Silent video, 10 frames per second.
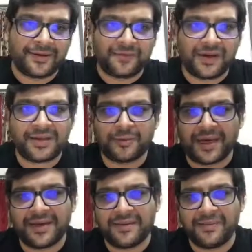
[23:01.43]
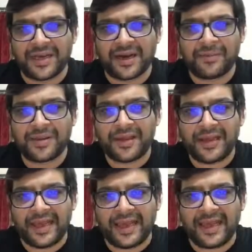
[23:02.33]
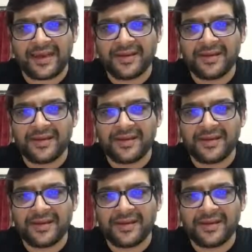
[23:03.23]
the first one, becomes a